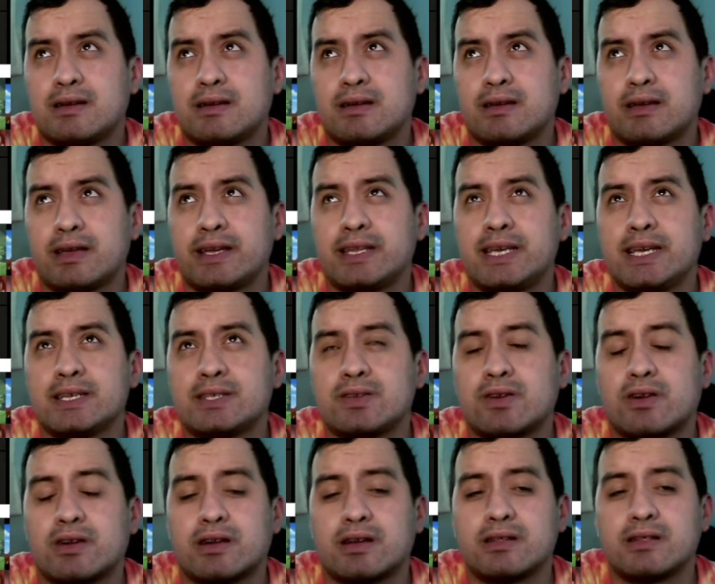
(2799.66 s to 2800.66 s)
In his
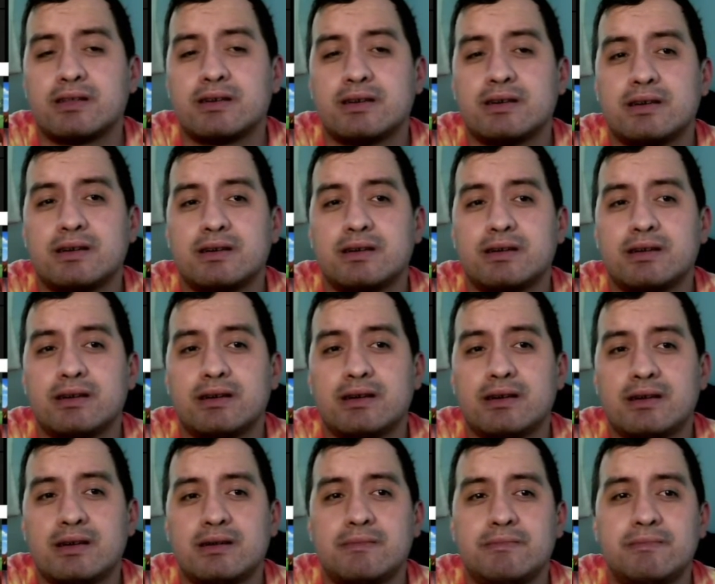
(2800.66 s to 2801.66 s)
arc, in the,
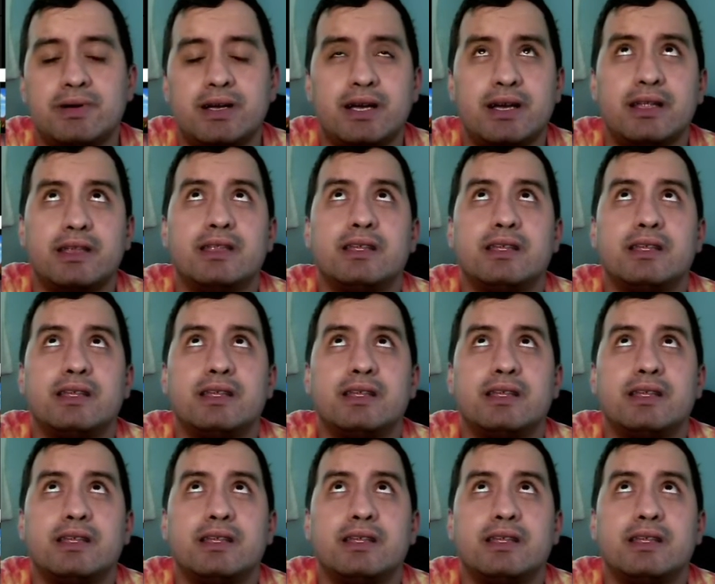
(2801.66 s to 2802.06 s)
oh man,